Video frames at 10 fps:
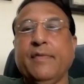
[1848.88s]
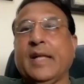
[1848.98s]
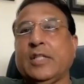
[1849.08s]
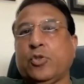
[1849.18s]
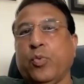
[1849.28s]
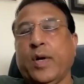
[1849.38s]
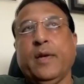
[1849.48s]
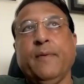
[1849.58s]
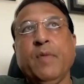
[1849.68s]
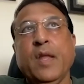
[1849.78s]
That's
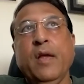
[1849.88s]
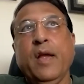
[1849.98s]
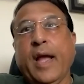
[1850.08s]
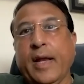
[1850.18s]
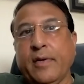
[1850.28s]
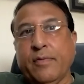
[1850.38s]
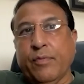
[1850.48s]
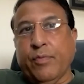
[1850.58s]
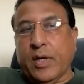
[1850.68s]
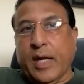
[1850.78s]
one.
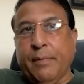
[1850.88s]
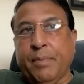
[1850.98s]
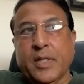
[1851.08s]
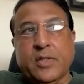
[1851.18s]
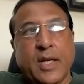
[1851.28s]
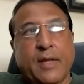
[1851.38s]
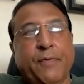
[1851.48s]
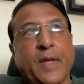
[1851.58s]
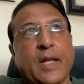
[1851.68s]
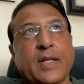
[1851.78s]
And what I personally
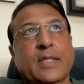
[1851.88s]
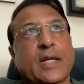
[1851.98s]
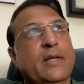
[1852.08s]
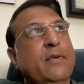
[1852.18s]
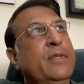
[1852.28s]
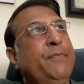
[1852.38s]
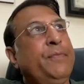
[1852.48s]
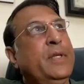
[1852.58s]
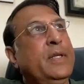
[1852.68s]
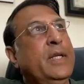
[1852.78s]
feel is that
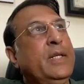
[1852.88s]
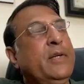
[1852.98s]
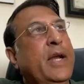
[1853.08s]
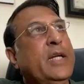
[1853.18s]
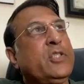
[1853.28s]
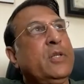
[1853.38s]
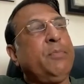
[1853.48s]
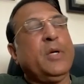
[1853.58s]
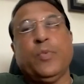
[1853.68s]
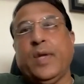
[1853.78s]
the interaction
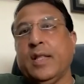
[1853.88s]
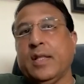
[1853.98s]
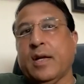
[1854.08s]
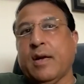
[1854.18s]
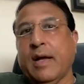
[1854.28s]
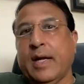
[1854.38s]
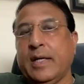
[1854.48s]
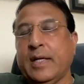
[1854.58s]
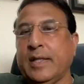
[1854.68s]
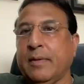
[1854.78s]
between the
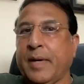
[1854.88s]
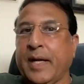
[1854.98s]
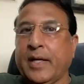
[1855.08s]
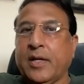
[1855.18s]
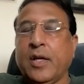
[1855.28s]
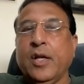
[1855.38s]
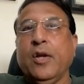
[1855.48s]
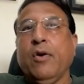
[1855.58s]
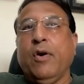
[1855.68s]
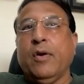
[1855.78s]
client and the bank
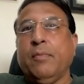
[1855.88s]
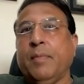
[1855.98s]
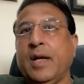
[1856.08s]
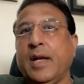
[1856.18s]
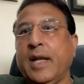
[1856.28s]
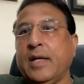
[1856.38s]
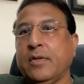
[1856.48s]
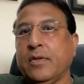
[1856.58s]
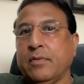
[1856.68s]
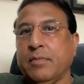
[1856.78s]
on
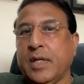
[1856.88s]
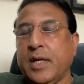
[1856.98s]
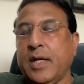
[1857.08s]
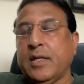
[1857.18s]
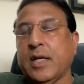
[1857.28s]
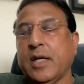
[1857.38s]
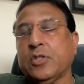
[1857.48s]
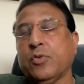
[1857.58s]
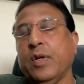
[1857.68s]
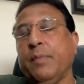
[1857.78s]
mundane on mundane
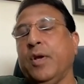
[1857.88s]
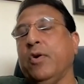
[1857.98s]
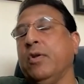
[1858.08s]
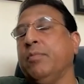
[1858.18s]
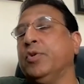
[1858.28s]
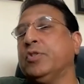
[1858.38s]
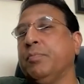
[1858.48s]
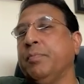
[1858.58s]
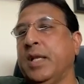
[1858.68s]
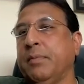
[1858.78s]
task will be
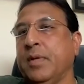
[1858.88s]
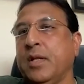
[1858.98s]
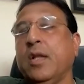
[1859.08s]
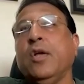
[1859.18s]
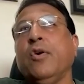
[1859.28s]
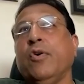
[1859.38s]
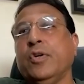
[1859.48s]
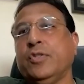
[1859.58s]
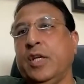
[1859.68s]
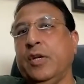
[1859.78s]
almost minimal
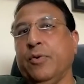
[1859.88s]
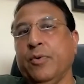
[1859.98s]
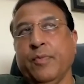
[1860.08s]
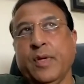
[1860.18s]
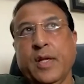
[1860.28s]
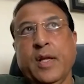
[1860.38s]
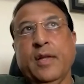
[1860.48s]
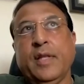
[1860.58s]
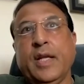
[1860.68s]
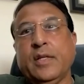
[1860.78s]
or zero.
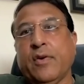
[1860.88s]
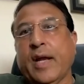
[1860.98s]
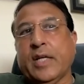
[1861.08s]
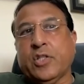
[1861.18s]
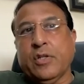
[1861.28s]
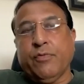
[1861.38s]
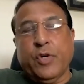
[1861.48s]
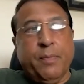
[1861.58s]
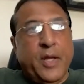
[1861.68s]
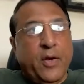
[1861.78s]
The interaction
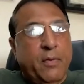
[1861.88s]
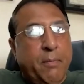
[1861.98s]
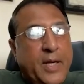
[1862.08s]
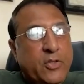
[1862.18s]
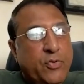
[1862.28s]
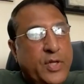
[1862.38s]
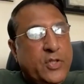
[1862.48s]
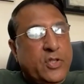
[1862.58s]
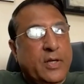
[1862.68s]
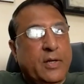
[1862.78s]
would be on much
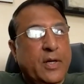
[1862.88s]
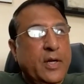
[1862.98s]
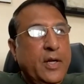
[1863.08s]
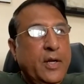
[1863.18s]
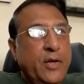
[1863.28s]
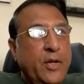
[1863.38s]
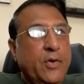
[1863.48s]
richer, you